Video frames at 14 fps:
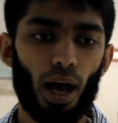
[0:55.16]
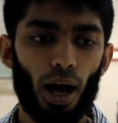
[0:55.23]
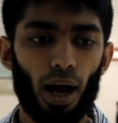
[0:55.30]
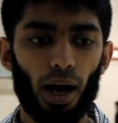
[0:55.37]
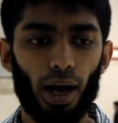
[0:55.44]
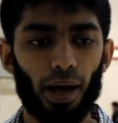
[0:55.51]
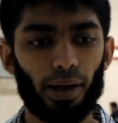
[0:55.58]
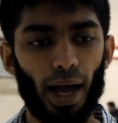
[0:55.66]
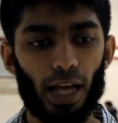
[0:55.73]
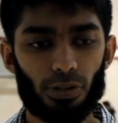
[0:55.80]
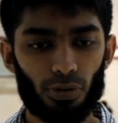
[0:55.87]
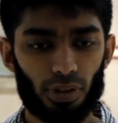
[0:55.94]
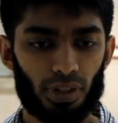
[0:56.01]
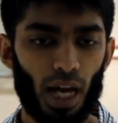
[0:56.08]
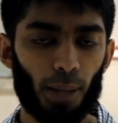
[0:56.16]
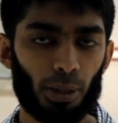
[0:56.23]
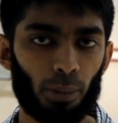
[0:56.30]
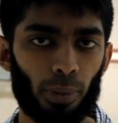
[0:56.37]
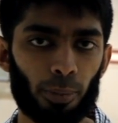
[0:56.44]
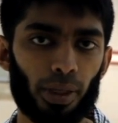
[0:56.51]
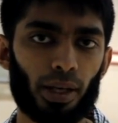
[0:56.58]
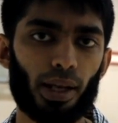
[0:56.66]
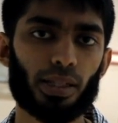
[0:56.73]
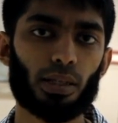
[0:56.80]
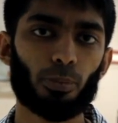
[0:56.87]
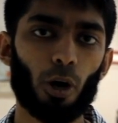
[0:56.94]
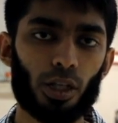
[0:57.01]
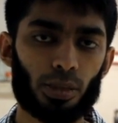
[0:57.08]
As for the time commitment, it's
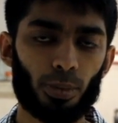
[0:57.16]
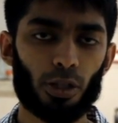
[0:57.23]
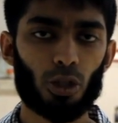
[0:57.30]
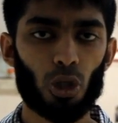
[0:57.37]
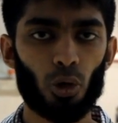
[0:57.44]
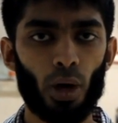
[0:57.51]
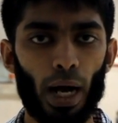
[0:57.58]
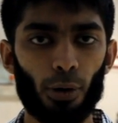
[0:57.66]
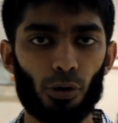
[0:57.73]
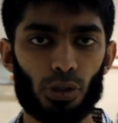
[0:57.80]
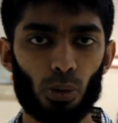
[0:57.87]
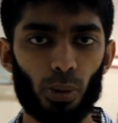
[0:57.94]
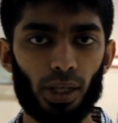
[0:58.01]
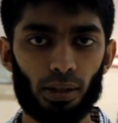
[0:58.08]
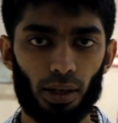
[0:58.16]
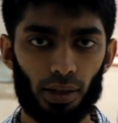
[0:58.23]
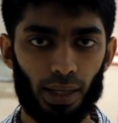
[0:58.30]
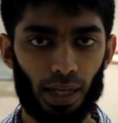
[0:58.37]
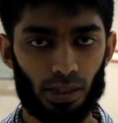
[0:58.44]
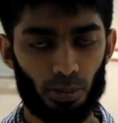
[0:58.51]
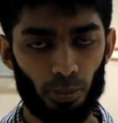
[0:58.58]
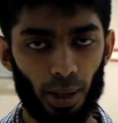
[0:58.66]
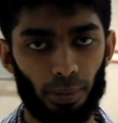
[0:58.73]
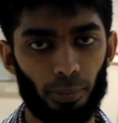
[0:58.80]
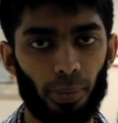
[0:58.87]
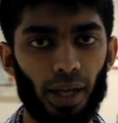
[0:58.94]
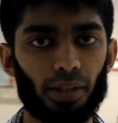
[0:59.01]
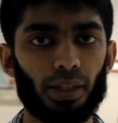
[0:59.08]
approximately 2 hours a week, and that's
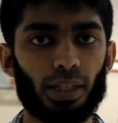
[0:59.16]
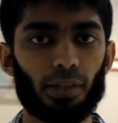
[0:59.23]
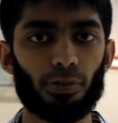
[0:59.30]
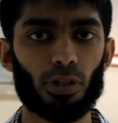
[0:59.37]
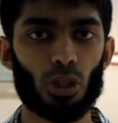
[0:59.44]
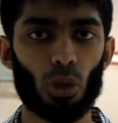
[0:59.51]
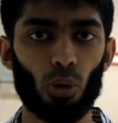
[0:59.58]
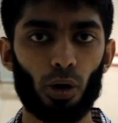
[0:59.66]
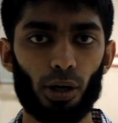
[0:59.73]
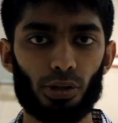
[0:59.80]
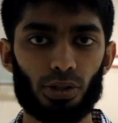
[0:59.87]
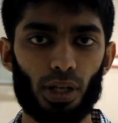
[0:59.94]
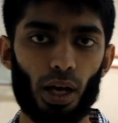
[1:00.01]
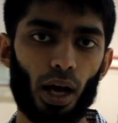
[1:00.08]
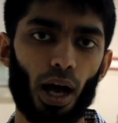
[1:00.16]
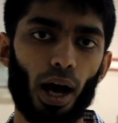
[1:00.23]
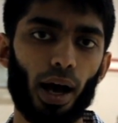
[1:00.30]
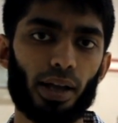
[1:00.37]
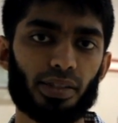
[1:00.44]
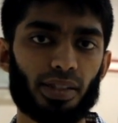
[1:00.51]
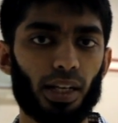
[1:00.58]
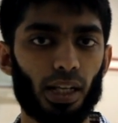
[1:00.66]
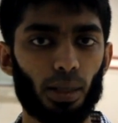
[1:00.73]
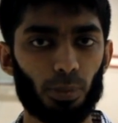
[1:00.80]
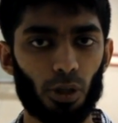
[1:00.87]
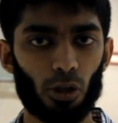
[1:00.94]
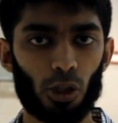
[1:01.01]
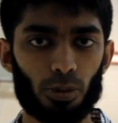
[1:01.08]
mainly given towards setting
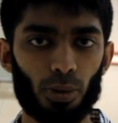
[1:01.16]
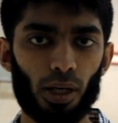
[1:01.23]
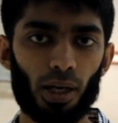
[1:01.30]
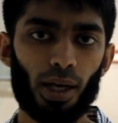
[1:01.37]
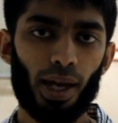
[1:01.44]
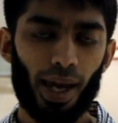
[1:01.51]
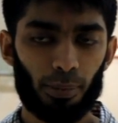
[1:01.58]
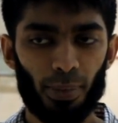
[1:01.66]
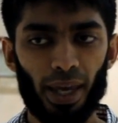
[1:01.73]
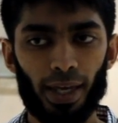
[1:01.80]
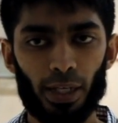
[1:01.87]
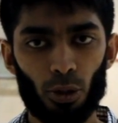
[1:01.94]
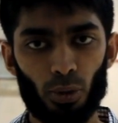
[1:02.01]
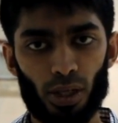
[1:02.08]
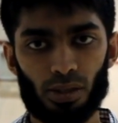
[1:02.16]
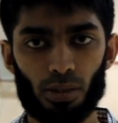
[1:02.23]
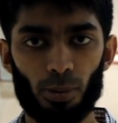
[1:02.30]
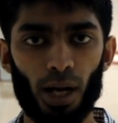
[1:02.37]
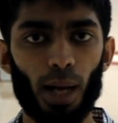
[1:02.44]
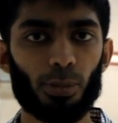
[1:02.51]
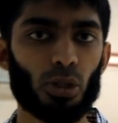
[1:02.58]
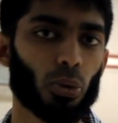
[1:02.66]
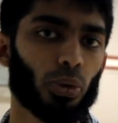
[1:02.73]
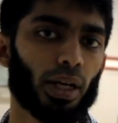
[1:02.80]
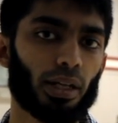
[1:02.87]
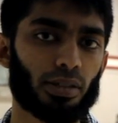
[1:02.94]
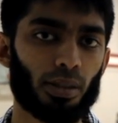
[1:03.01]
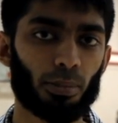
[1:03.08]
up the khutbah. It may increase to perhaps
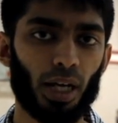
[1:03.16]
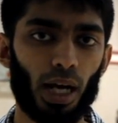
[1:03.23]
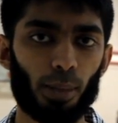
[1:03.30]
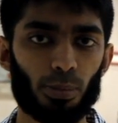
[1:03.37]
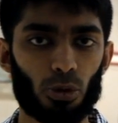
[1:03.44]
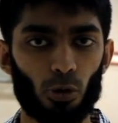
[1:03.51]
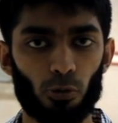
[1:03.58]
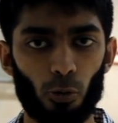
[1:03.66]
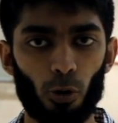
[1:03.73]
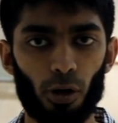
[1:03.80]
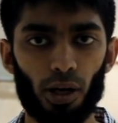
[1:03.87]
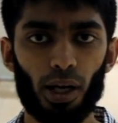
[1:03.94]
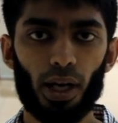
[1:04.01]
3 at some times or 4,